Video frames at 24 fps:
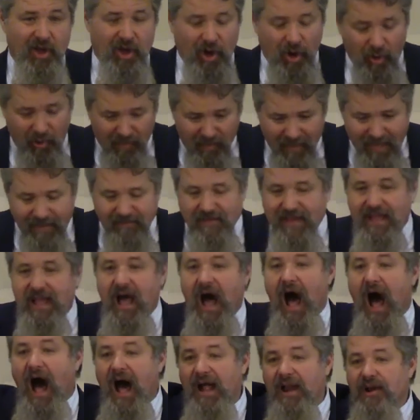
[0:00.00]
who are living
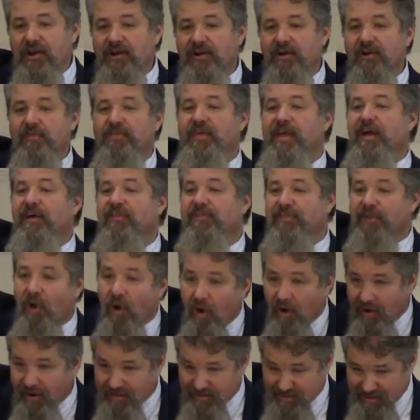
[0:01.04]
under the
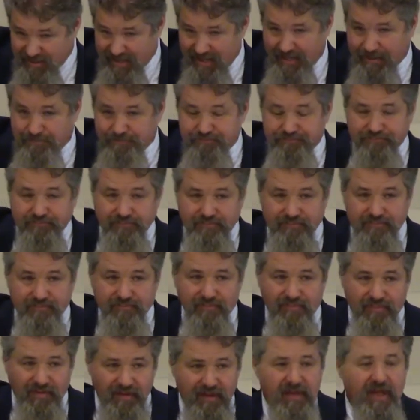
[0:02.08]
authority
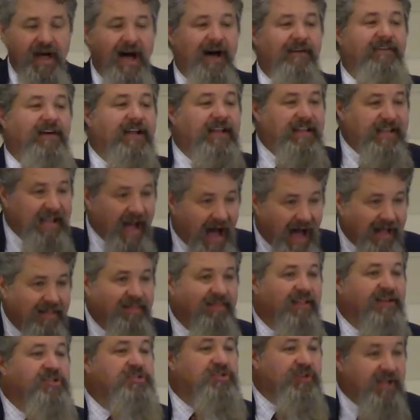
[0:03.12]
of a
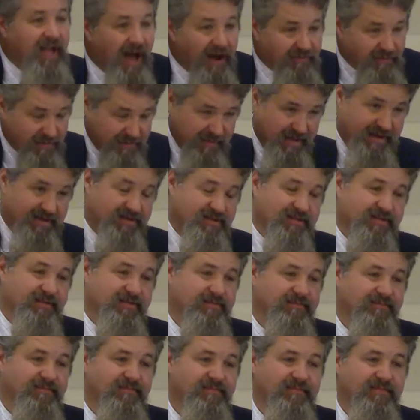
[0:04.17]
godless government.
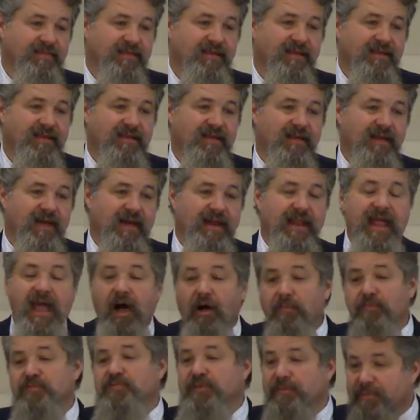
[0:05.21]
And he
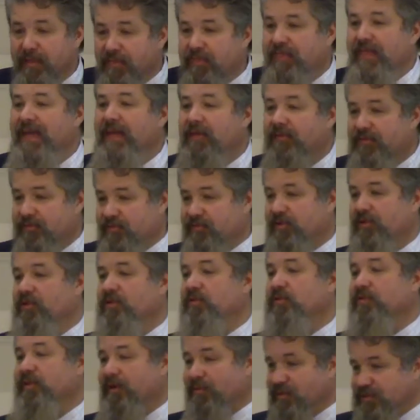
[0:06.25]
helps them to think
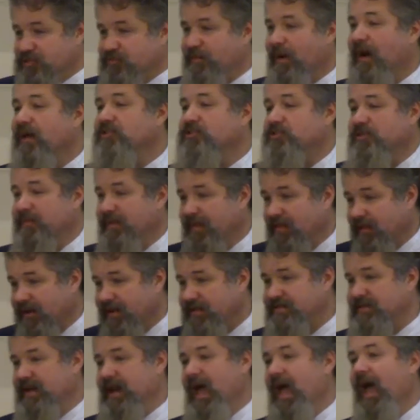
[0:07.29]
through their
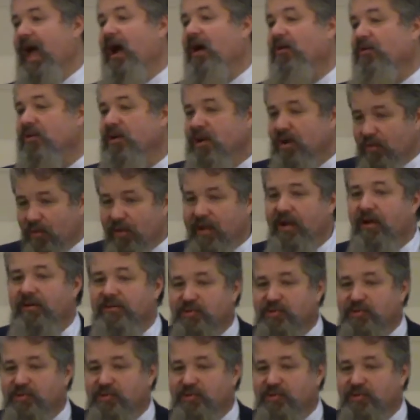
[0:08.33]
responsibilities and how we